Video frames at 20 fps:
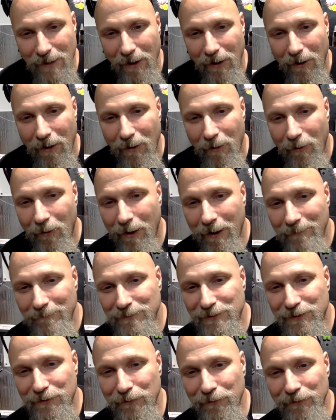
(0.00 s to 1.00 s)
Oh,
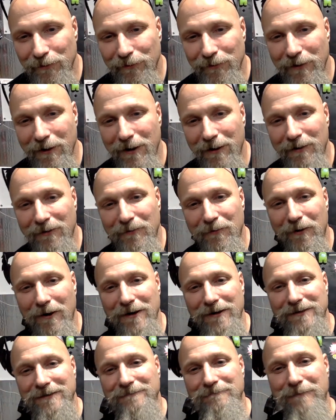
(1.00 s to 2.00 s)
I'm sure they're not
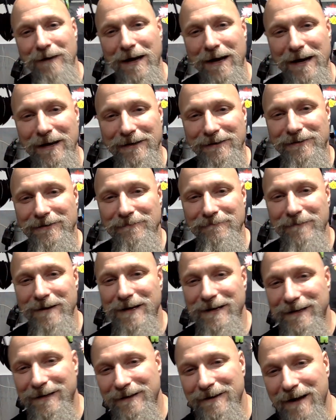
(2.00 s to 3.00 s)
quite as bad as you're
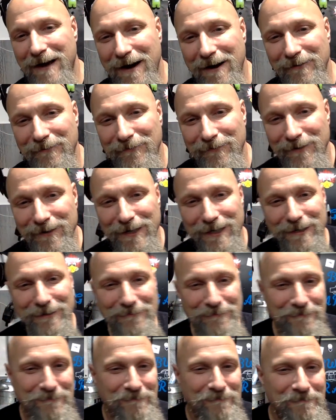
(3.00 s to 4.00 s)
making out, Rick.
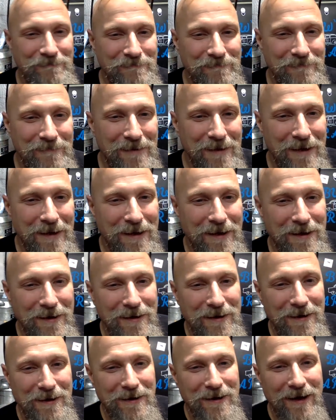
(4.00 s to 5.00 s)

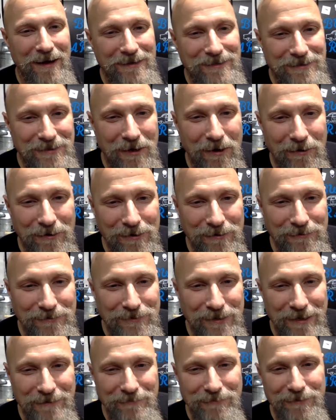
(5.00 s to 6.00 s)
I saw you
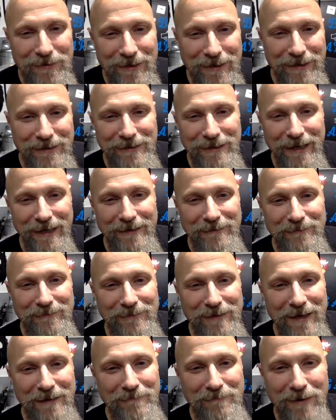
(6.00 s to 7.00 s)
was able to get
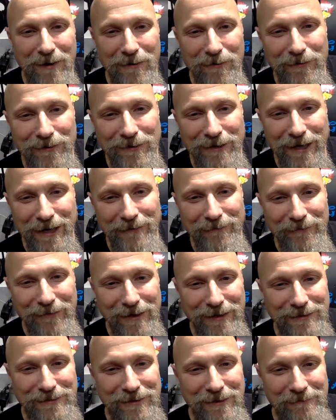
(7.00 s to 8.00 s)
that mower deck
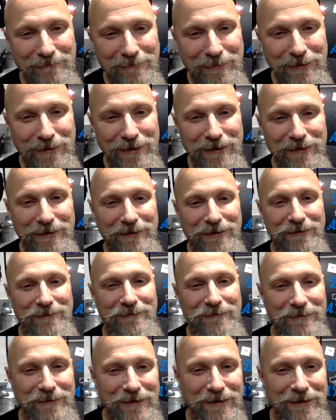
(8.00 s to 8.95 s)
fixed up pretty good.